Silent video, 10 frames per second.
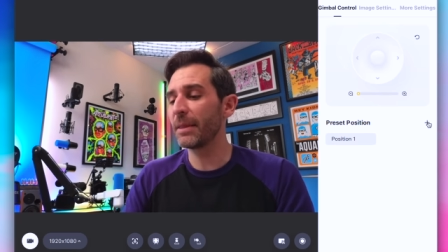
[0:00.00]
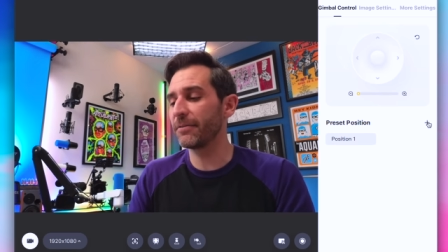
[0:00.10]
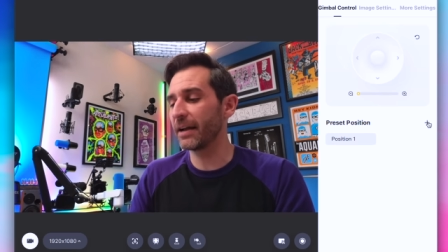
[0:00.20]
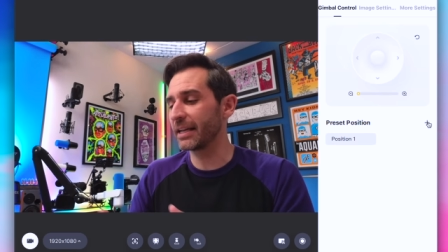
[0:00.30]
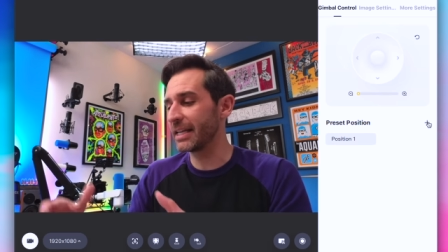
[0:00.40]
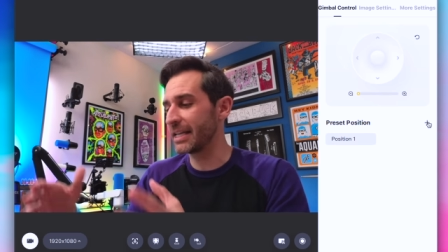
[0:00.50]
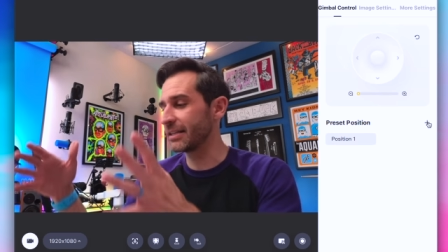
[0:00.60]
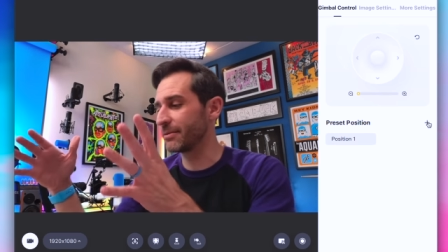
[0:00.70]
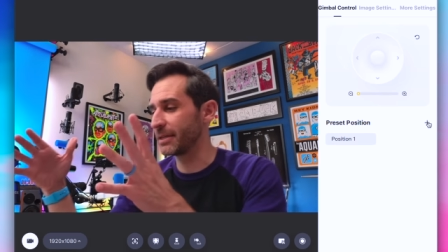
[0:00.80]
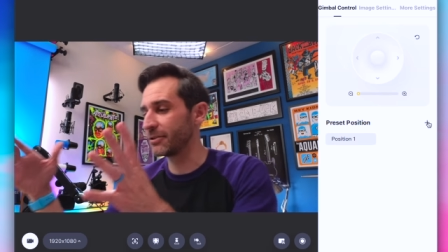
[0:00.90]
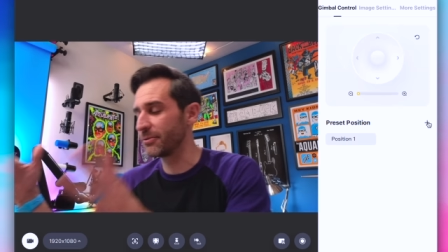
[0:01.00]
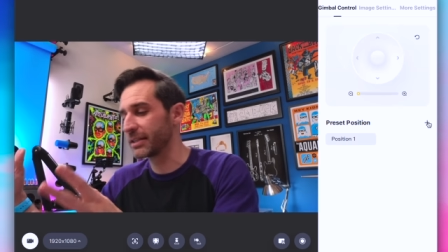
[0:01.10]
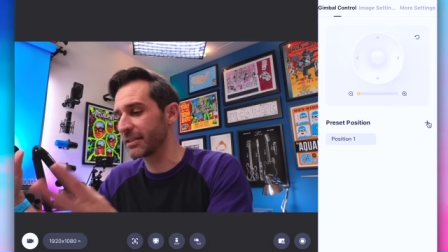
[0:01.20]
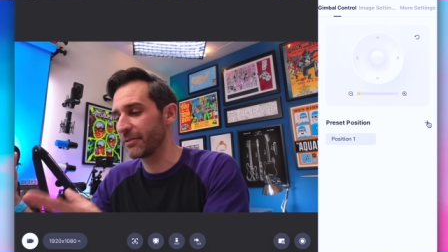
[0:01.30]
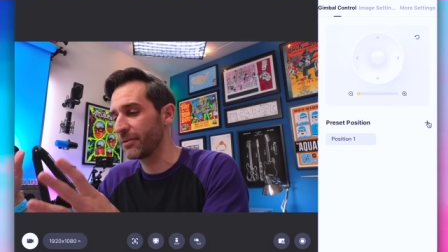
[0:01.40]
if I needed to be doing
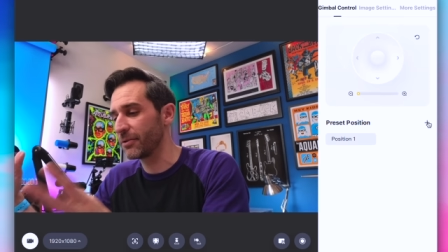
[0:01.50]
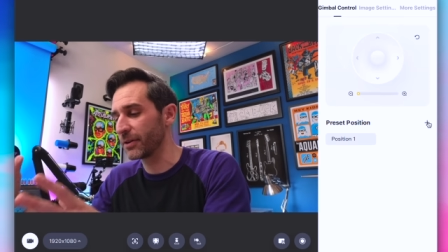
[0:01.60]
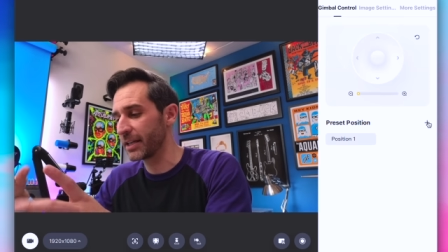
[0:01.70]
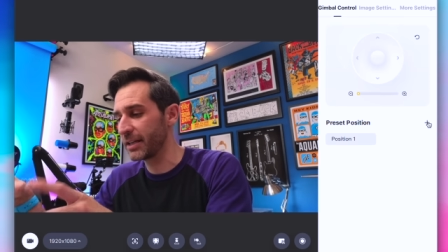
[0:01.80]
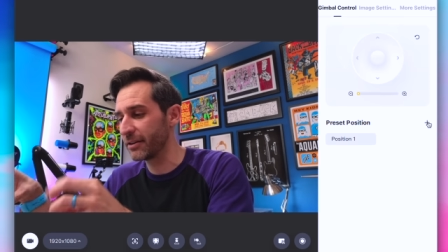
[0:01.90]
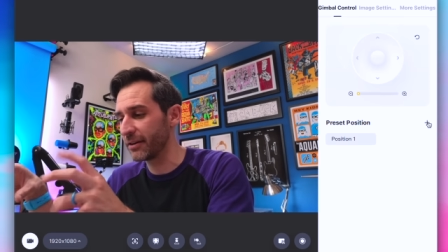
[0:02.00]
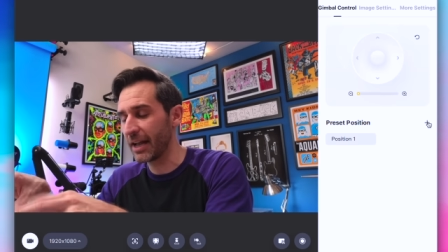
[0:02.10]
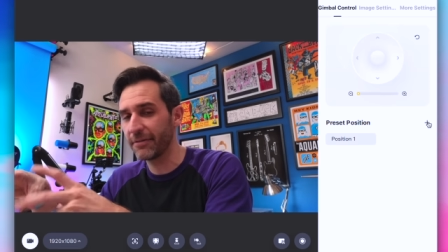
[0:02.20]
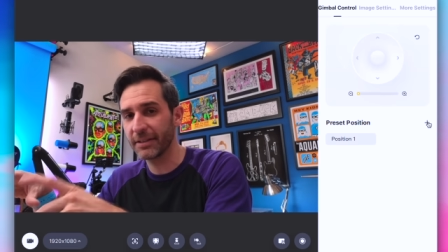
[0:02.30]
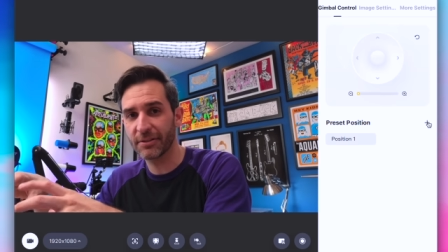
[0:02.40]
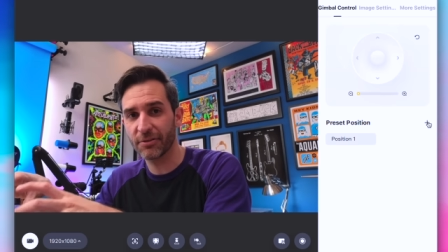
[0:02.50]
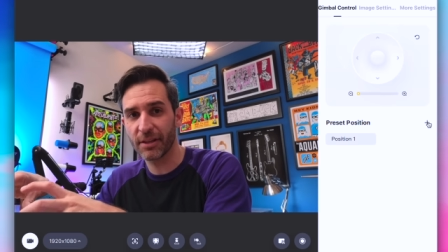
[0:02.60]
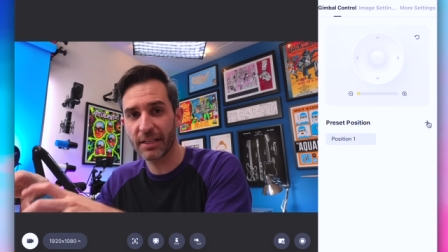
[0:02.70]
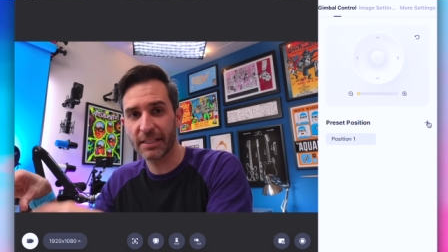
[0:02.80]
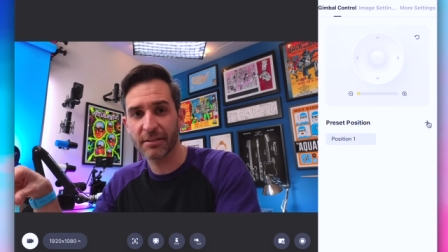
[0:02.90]
stuff over here and having certain
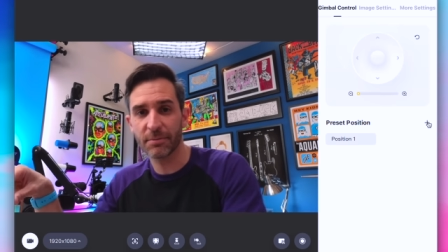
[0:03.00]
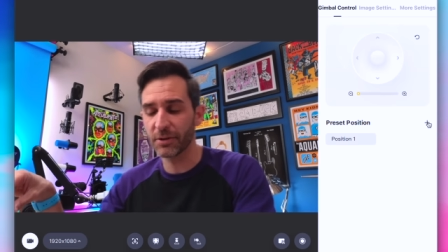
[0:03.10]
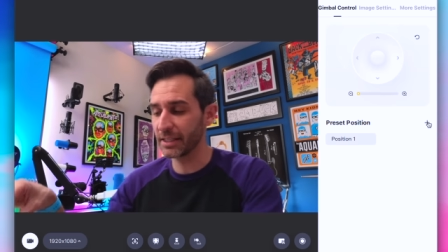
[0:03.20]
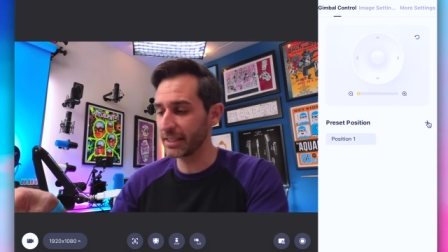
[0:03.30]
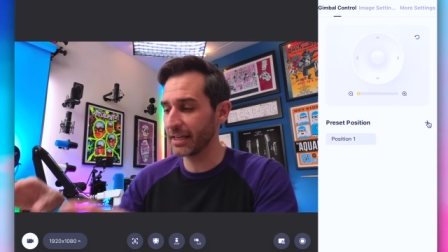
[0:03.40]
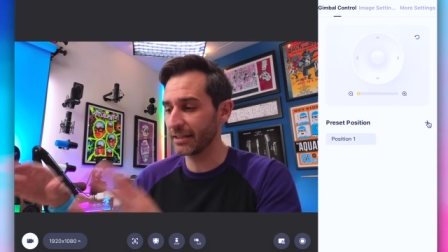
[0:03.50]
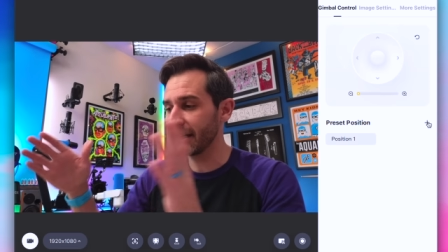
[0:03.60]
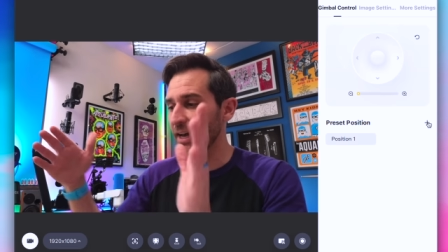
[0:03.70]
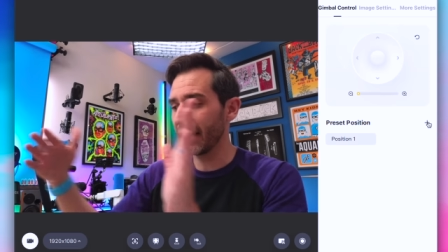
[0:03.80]
things as a preset,